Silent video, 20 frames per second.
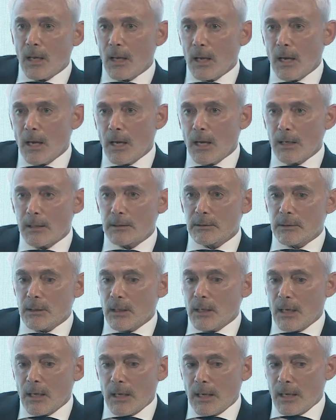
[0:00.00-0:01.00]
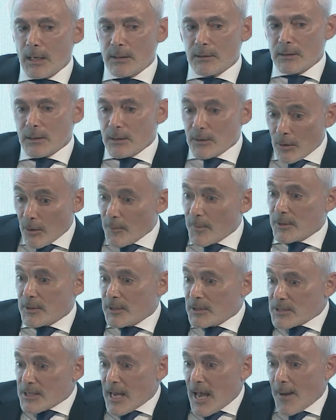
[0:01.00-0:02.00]
And no, but
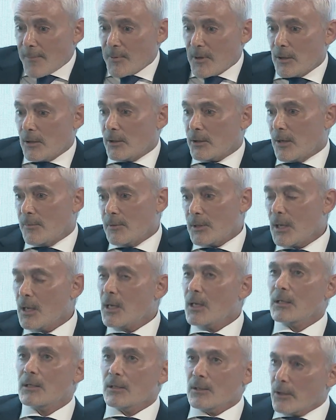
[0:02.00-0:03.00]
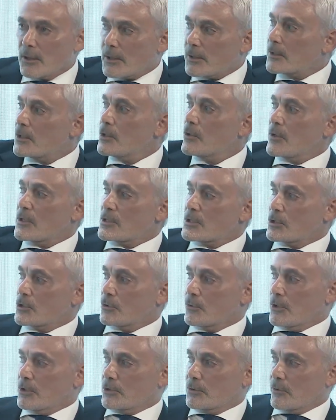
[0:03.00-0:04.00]
it's happening. Look at the U.S.
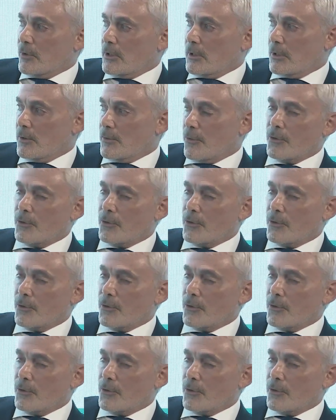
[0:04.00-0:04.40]
situation right now.